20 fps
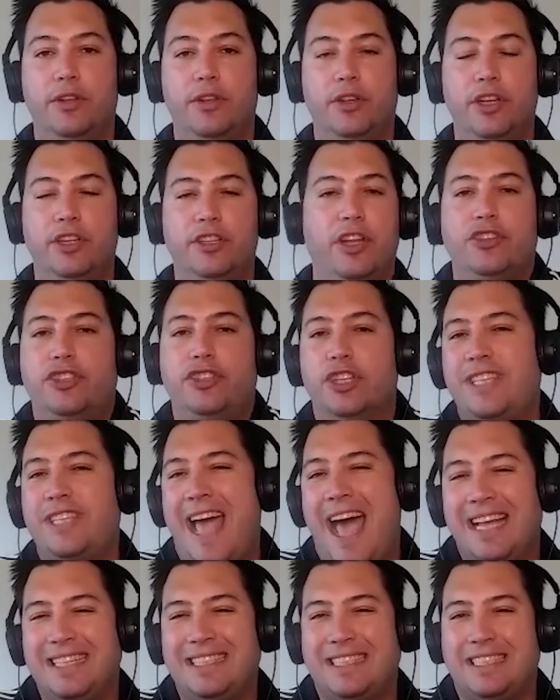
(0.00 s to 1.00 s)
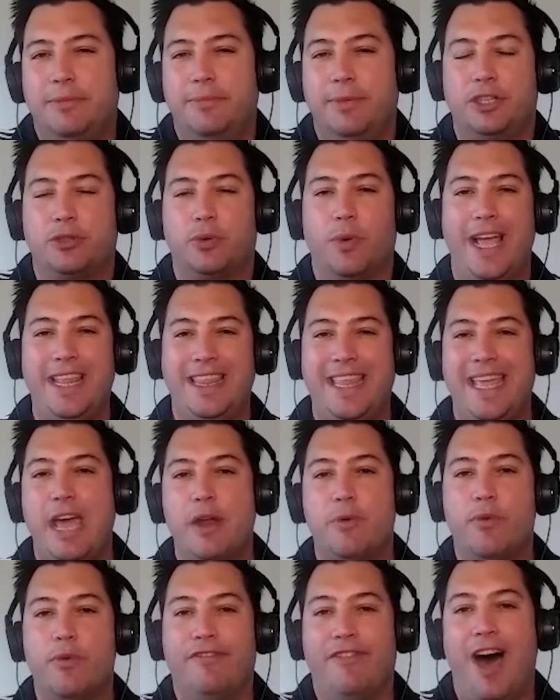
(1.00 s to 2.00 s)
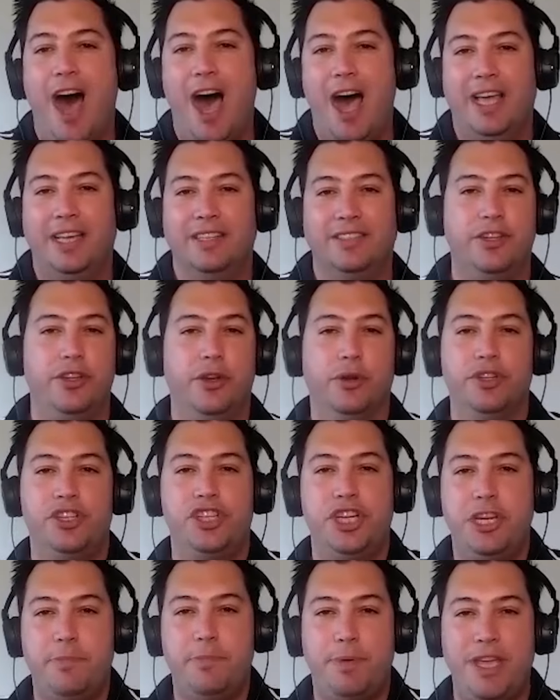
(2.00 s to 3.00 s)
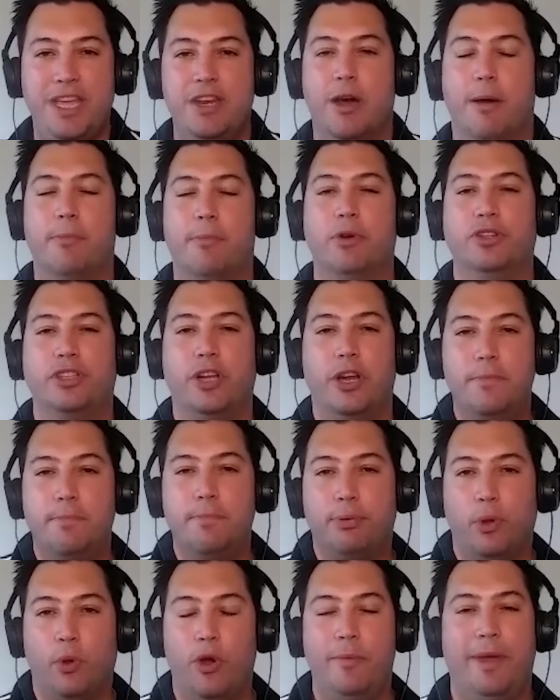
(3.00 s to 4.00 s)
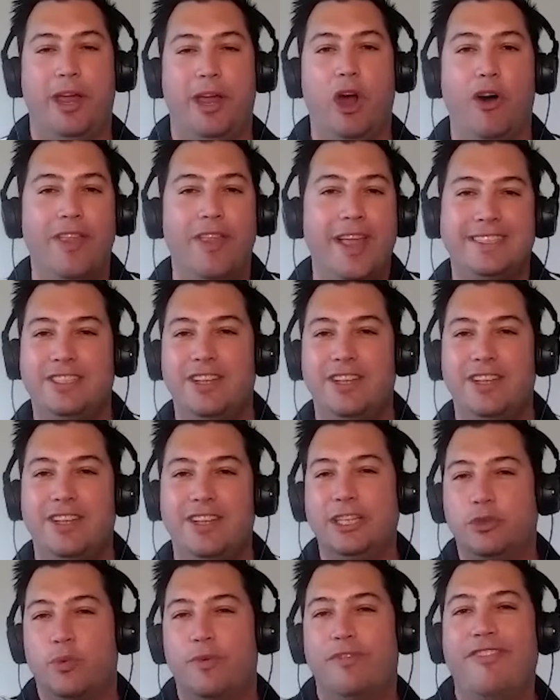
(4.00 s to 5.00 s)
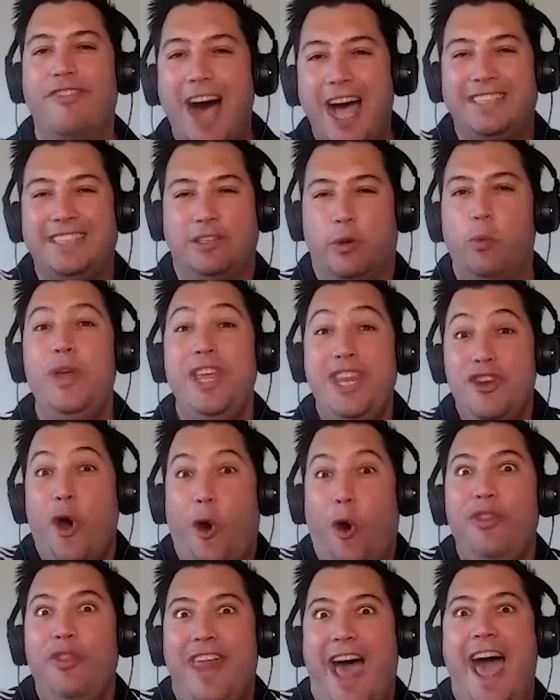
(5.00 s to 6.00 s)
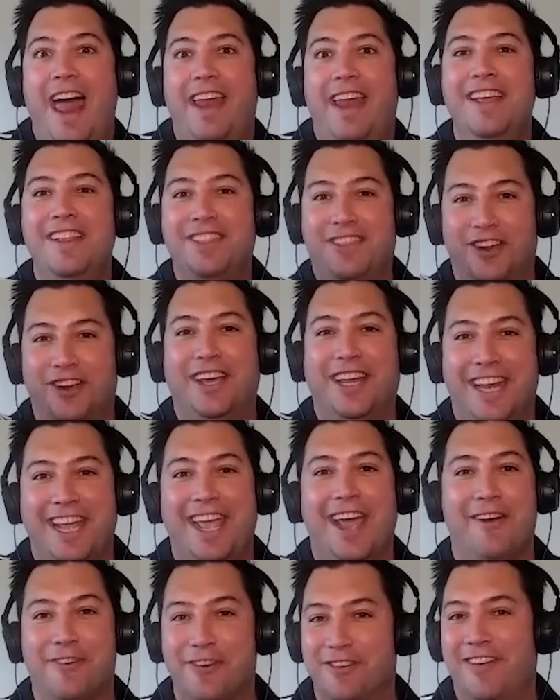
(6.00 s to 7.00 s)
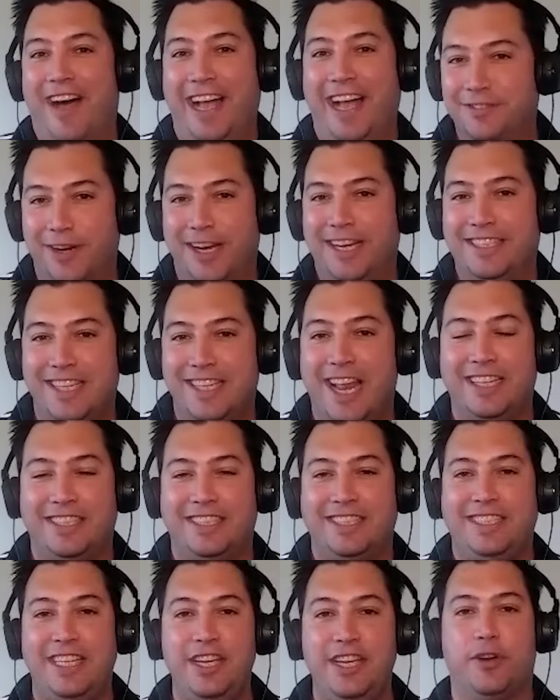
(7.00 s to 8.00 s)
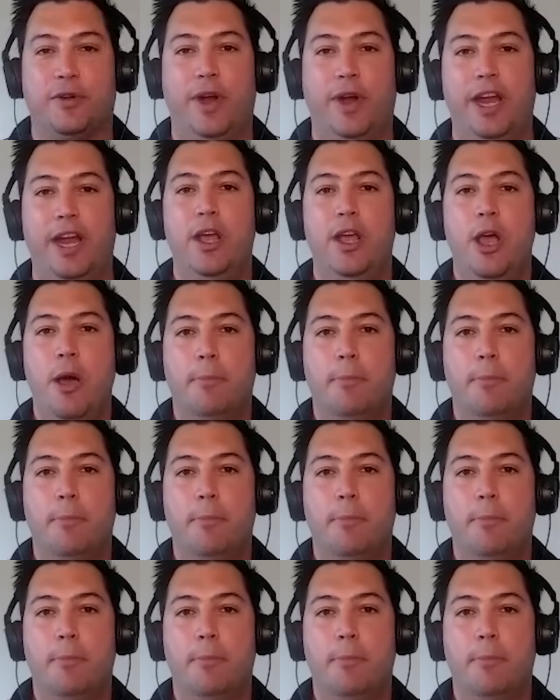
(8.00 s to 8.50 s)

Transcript: they're just estimates, right? They get revised. GDP numbers, unemployment, all that stuff gets revised, and we know that they're going to get revised, right? It's not a secret.